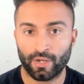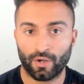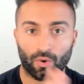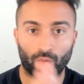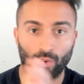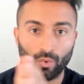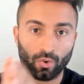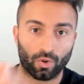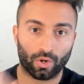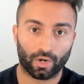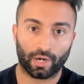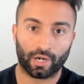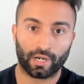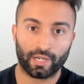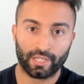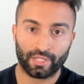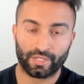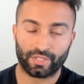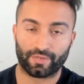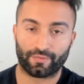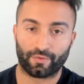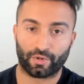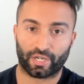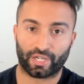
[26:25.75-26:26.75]
or
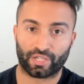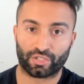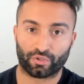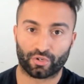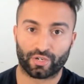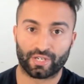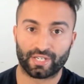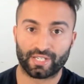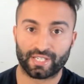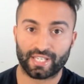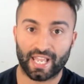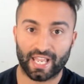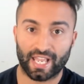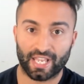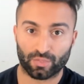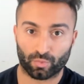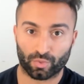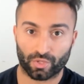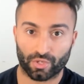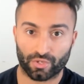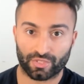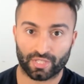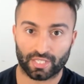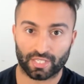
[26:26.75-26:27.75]
devoting certain days where
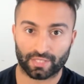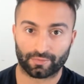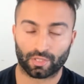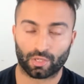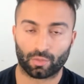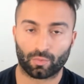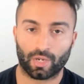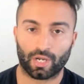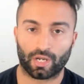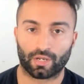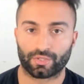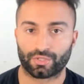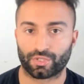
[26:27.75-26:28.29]
those things flow well.